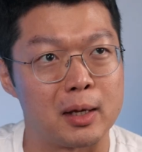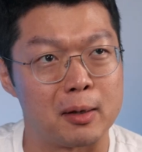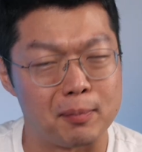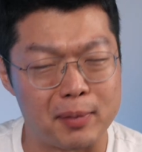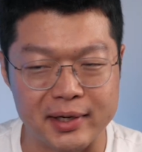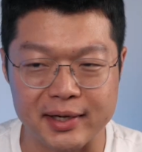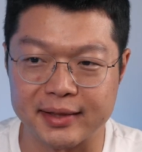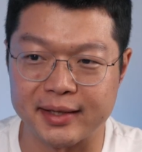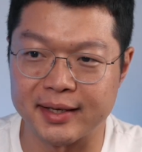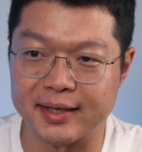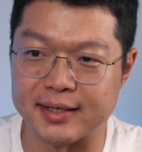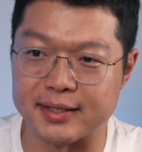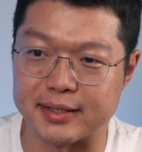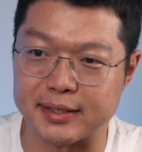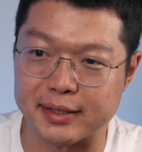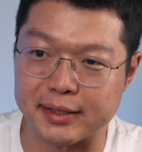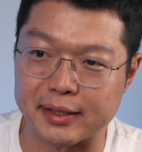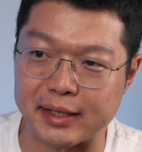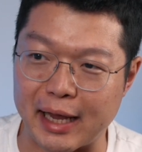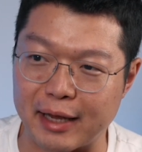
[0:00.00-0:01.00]
But the thing
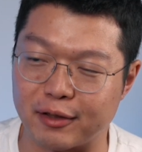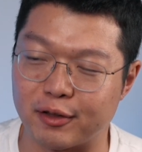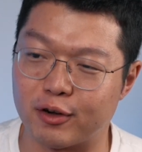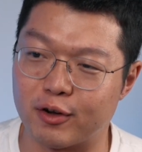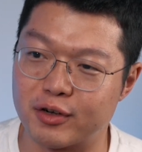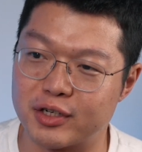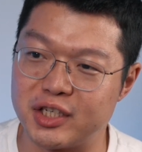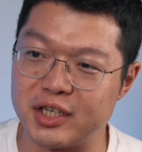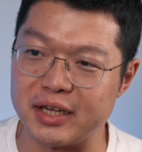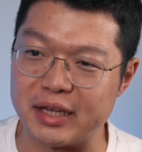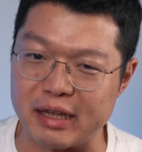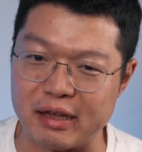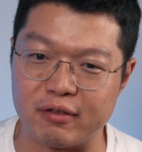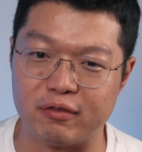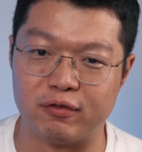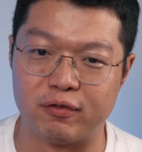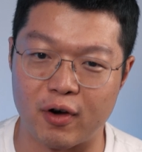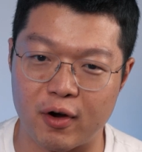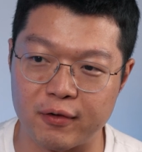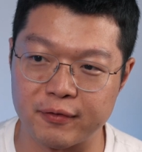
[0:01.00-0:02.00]
is, technology
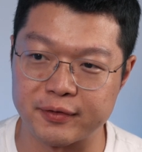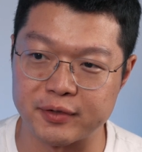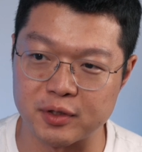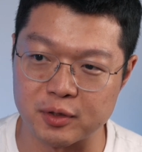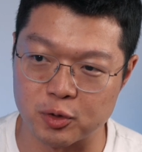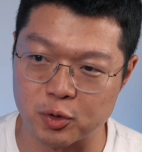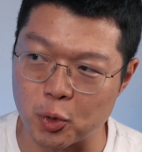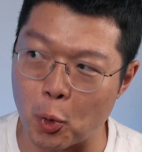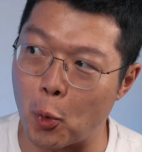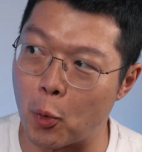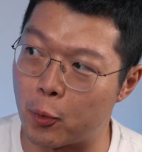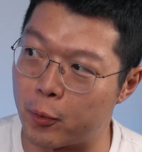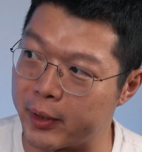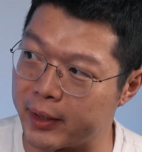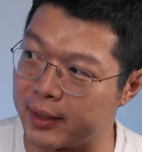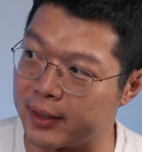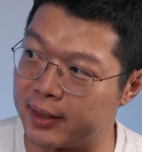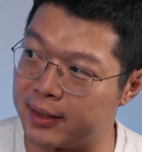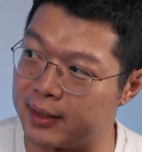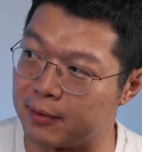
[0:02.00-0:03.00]
evolves so
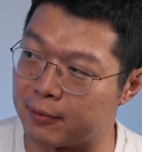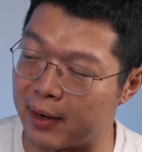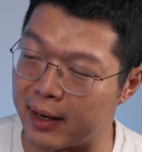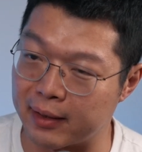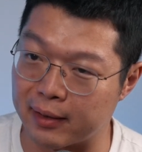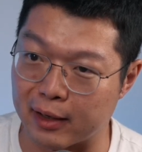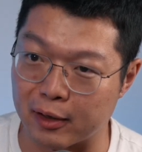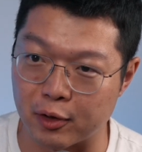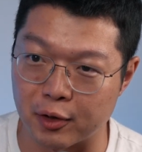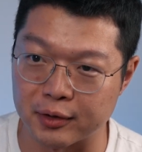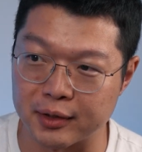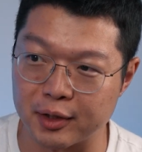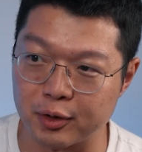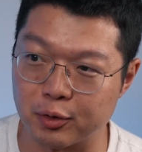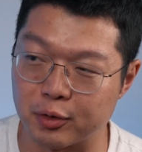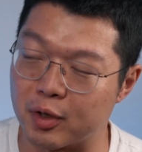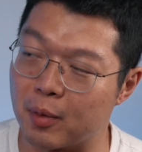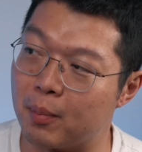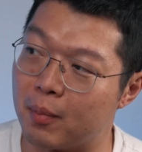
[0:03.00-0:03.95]
quickly, right? According to the